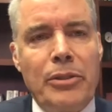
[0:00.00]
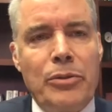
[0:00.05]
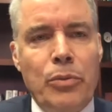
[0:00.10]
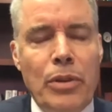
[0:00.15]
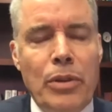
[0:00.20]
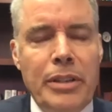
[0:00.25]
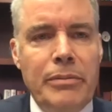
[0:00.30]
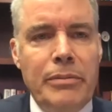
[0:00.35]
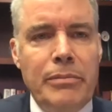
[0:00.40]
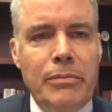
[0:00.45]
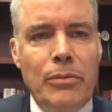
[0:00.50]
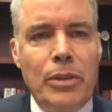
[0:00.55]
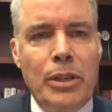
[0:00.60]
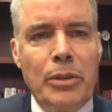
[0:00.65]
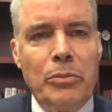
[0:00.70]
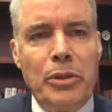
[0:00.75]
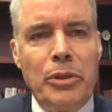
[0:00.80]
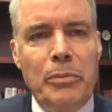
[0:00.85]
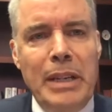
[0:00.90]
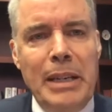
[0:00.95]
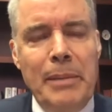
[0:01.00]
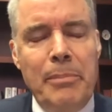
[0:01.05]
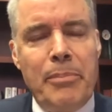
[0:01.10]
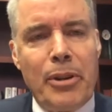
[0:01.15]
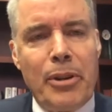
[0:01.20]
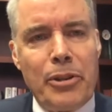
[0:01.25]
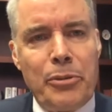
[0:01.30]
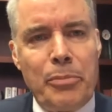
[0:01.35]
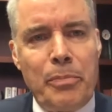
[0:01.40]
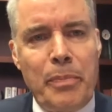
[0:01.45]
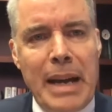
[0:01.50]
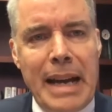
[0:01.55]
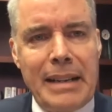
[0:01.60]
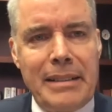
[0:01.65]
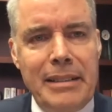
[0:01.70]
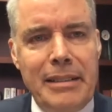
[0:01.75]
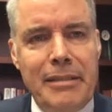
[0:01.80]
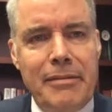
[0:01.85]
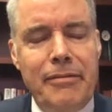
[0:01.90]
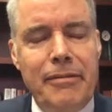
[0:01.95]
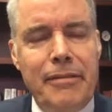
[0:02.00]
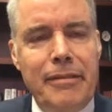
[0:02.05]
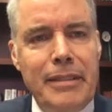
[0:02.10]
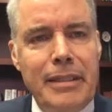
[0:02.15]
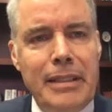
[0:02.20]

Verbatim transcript: One, one would be perspective,